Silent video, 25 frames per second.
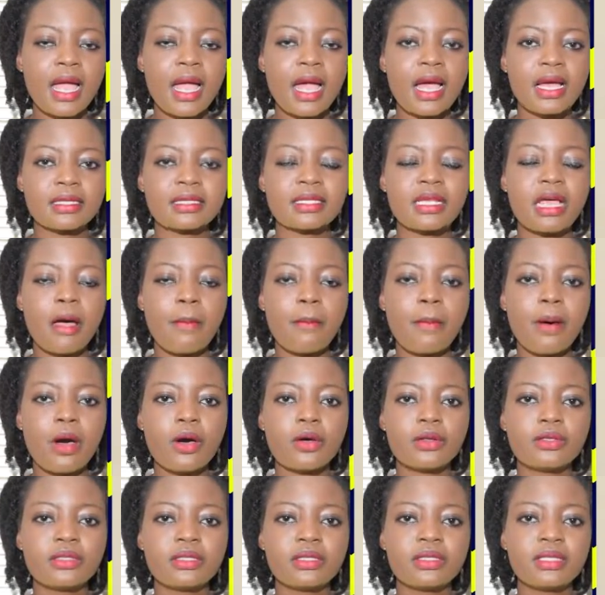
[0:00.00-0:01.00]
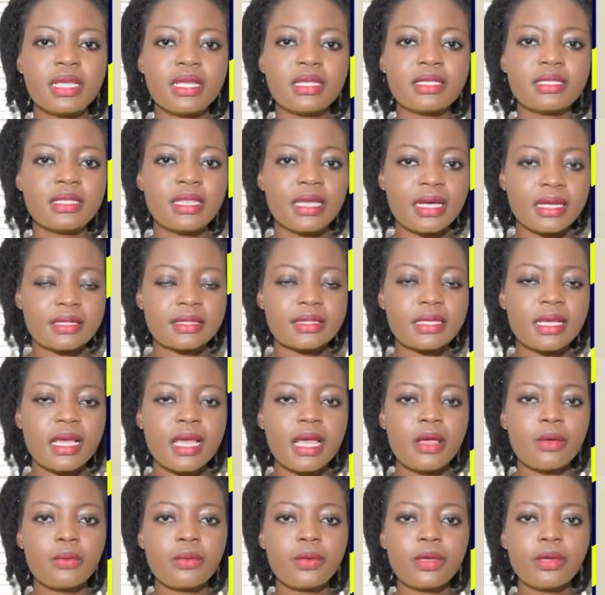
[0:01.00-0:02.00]
has come out to state that
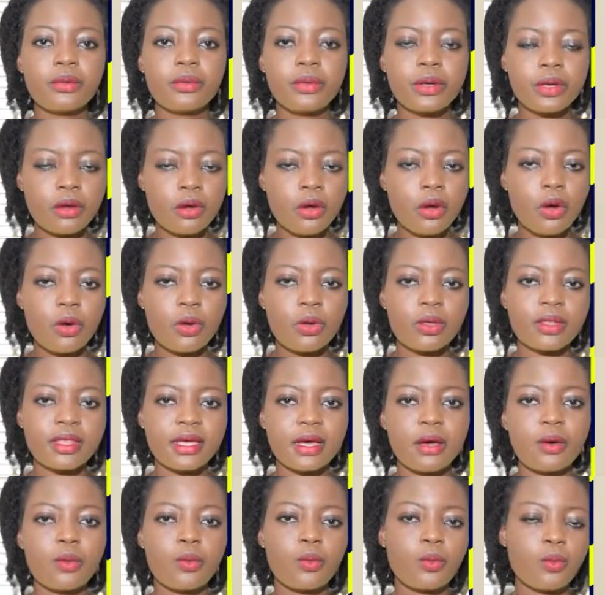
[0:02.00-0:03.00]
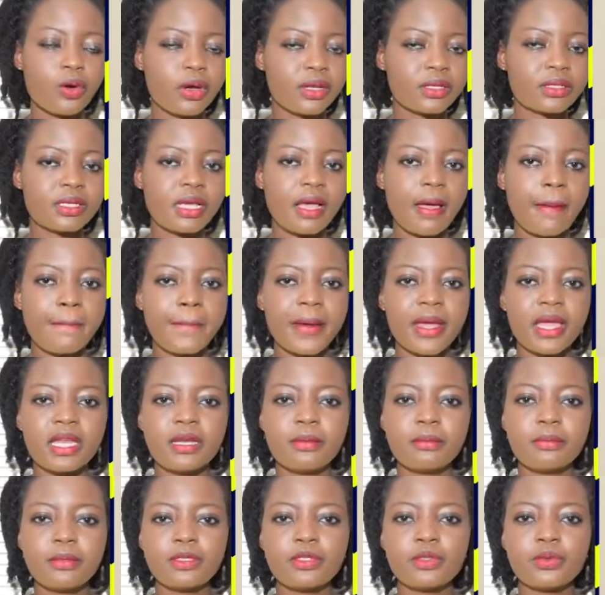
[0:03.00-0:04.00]
we recall that what
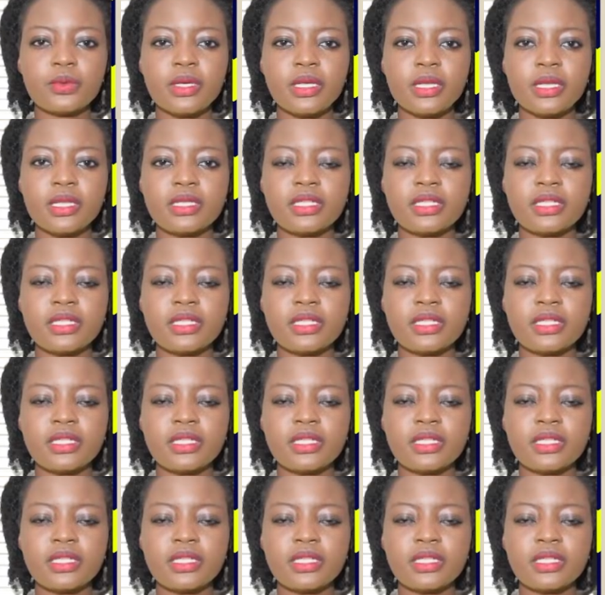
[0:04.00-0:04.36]
happened between